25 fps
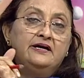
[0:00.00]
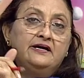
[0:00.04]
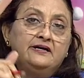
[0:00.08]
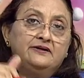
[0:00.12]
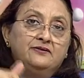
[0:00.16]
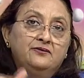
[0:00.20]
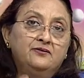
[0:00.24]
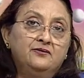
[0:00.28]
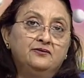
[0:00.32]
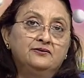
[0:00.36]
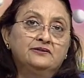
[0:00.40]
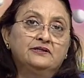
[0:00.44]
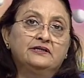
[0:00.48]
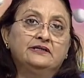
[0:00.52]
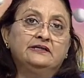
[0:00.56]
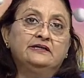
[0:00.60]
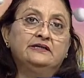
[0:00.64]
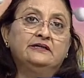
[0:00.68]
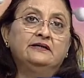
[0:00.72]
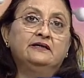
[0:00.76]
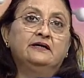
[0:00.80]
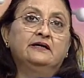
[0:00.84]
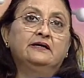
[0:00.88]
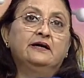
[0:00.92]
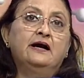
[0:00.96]
it goes
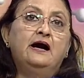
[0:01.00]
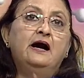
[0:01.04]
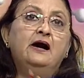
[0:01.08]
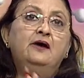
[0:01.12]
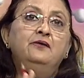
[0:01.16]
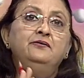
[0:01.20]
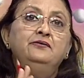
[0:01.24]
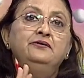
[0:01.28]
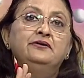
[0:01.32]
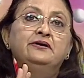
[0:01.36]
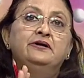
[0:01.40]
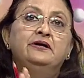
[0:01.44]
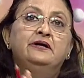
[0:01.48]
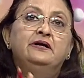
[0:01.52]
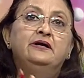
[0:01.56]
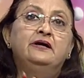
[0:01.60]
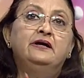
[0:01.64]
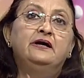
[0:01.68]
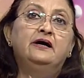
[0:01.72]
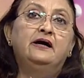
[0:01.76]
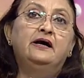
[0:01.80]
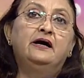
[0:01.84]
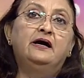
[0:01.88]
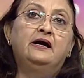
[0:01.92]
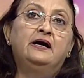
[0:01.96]
underground
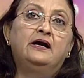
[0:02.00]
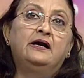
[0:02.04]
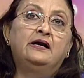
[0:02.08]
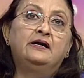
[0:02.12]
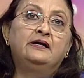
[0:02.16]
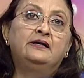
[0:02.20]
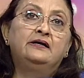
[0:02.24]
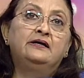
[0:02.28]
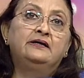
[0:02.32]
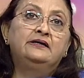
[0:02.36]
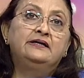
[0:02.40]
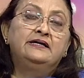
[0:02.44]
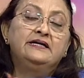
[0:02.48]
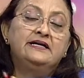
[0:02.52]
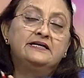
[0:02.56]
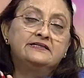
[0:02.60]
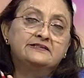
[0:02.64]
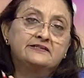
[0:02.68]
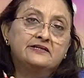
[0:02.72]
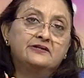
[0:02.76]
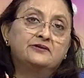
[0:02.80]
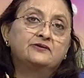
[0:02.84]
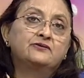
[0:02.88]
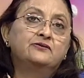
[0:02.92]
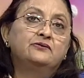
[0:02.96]
and
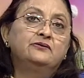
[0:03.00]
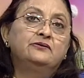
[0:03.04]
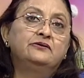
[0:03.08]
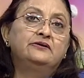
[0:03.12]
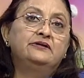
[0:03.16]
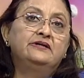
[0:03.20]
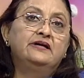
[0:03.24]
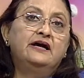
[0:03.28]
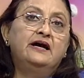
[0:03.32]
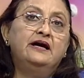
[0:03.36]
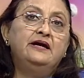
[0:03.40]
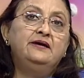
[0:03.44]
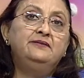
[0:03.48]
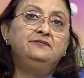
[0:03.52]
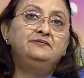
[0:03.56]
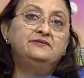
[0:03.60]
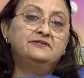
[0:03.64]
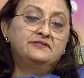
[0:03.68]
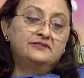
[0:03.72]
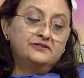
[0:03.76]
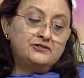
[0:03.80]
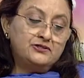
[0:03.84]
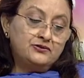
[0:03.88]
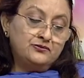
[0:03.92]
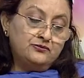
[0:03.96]
takes it on time,
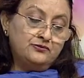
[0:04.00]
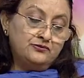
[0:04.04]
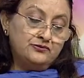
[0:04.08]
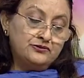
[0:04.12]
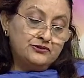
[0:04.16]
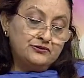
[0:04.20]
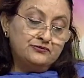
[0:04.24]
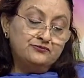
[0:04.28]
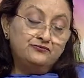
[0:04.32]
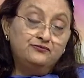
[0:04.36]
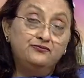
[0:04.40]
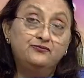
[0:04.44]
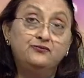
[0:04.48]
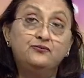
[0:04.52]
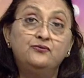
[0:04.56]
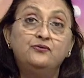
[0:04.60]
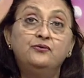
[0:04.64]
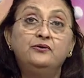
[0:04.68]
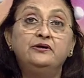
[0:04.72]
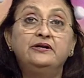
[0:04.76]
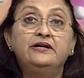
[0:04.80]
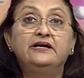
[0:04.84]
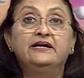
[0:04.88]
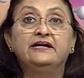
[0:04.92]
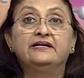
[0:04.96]
stores
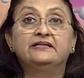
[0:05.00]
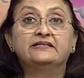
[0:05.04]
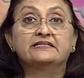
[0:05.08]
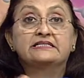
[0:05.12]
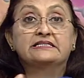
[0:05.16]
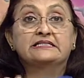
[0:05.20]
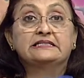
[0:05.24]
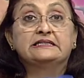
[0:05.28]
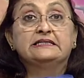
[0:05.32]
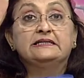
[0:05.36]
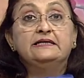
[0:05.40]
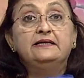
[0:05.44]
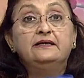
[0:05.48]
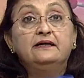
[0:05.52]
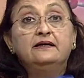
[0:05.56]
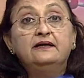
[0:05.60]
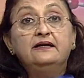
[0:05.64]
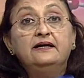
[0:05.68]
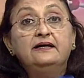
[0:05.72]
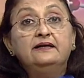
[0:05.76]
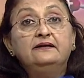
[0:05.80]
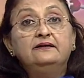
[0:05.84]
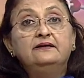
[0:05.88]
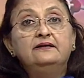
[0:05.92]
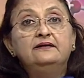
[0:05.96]
food, gets thick
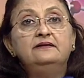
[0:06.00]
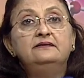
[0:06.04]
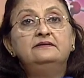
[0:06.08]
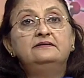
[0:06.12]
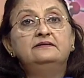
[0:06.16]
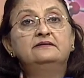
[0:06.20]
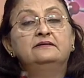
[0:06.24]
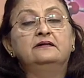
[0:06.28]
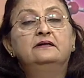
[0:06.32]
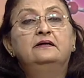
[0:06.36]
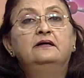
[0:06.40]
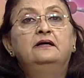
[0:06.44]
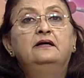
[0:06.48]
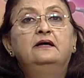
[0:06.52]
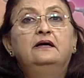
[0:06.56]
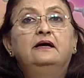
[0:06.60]
like this